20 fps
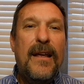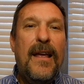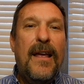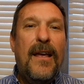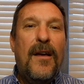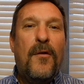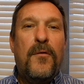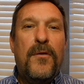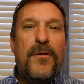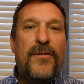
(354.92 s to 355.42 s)

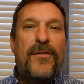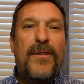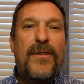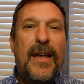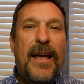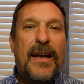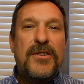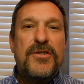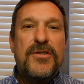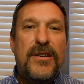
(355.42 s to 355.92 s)
was
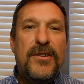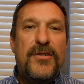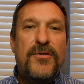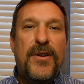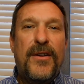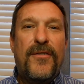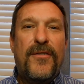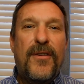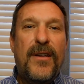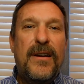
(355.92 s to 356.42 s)
actually
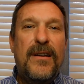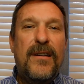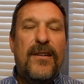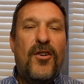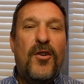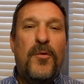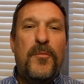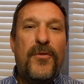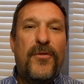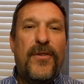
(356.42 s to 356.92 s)
translated into
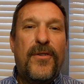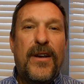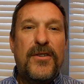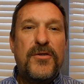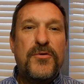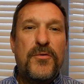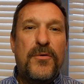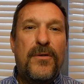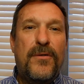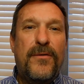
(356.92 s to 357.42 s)

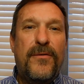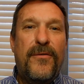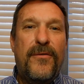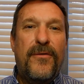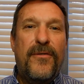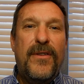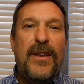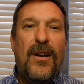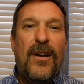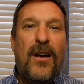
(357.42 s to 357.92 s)
homosexual.
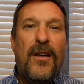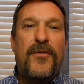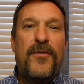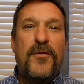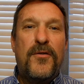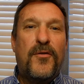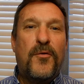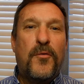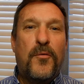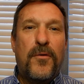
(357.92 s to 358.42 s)
The
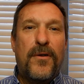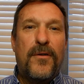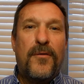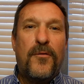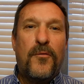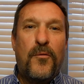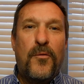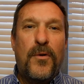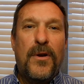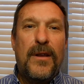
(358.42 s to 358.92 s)
authors weren't
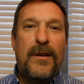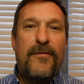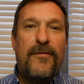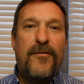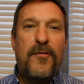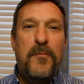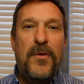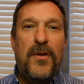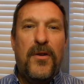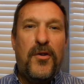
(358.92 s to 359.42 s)
really
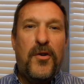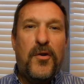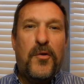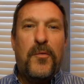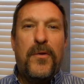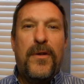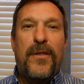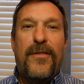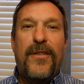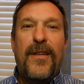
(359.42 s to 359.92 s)
familiar
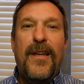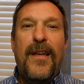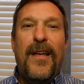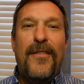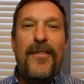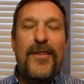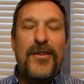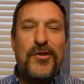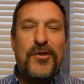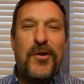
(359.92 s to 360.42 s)
with
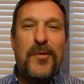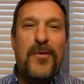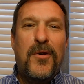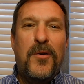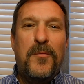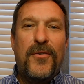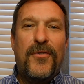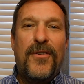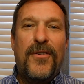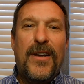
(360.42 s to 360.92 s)
the term
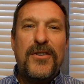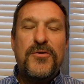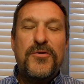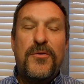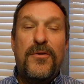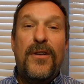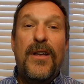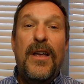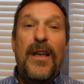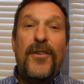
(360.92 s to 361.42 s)

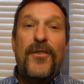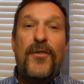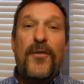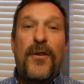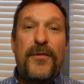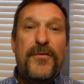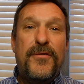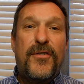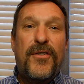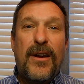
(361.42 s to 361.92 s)
homosexual. So
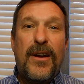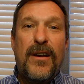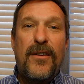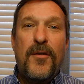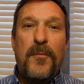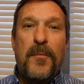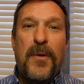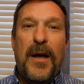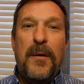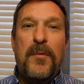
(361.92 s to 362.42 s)
it was stuck in
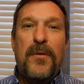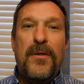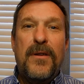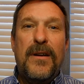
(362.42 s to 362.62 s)
the Bible in